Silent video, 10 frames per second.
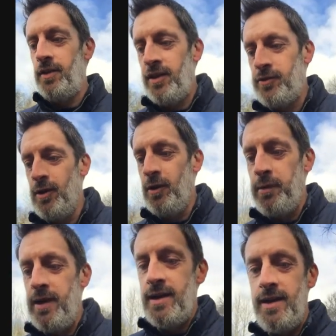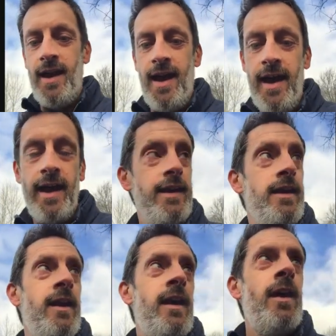that this will be a
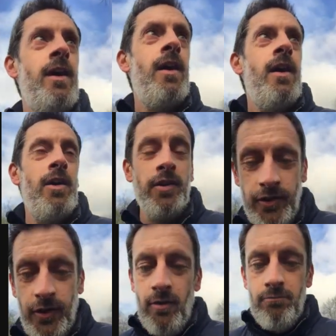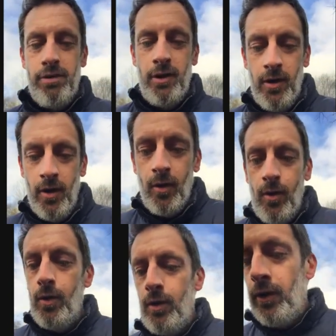sombre
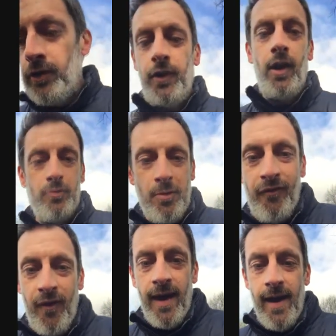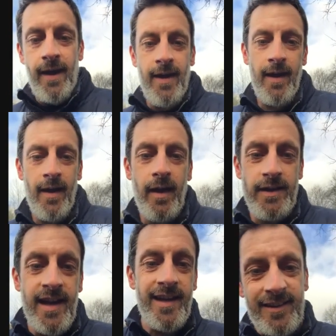or solemn affair.
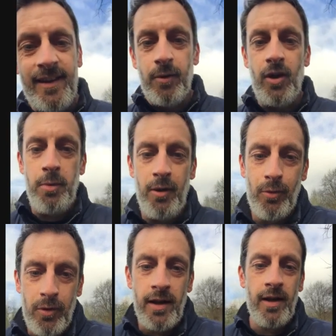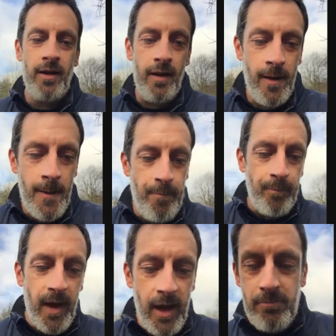Yes, I'm going to be running
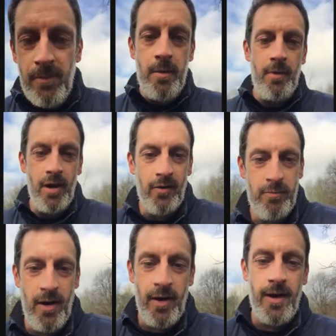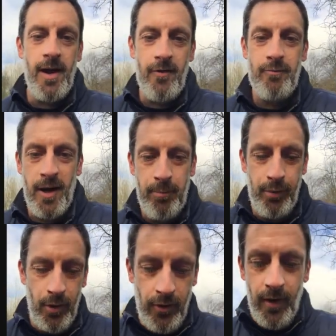in memory of my
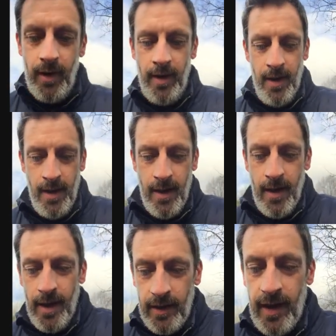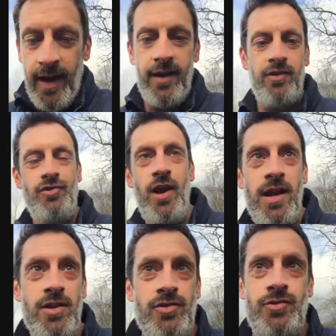brother, and it has
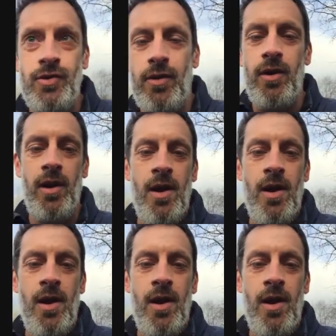changed